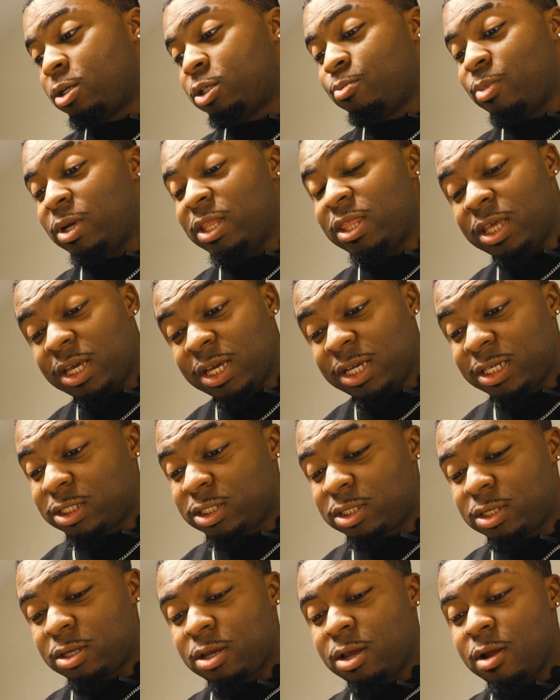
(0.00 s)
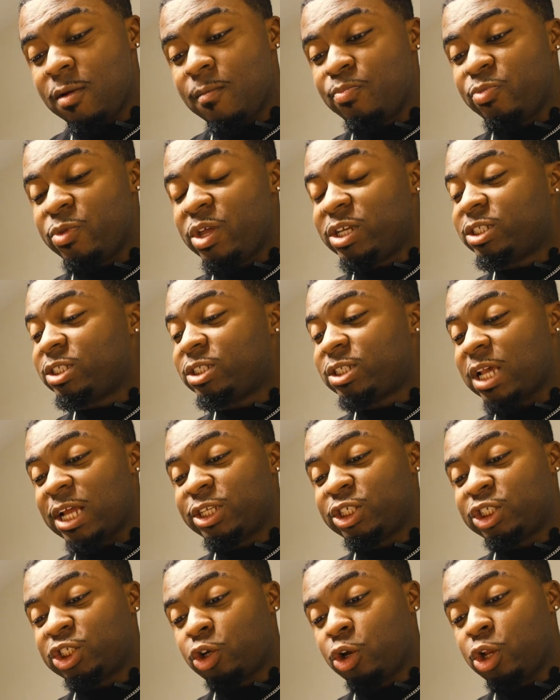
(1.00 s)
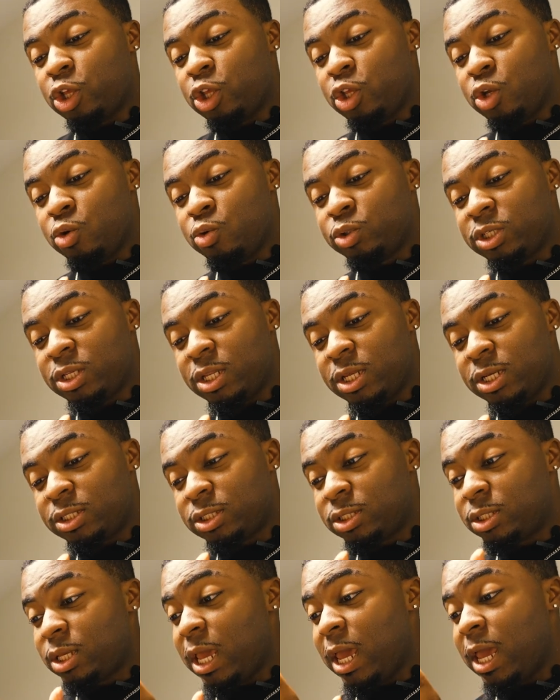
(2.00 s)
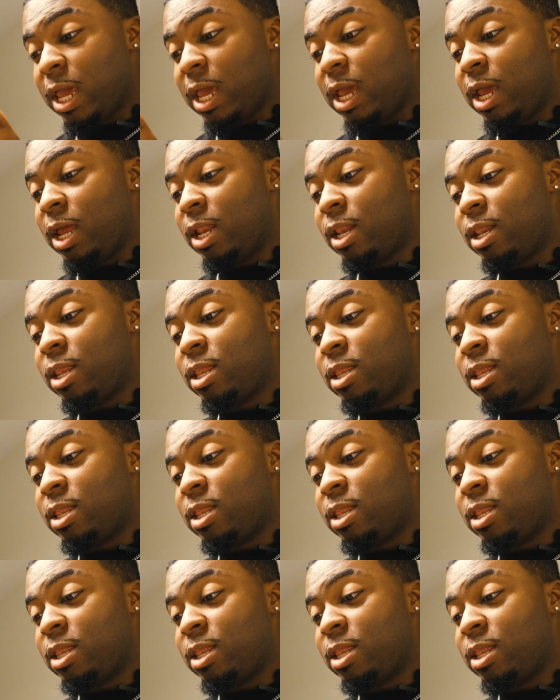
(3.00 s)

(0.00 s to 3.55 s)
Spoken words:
But this is, I just started using this and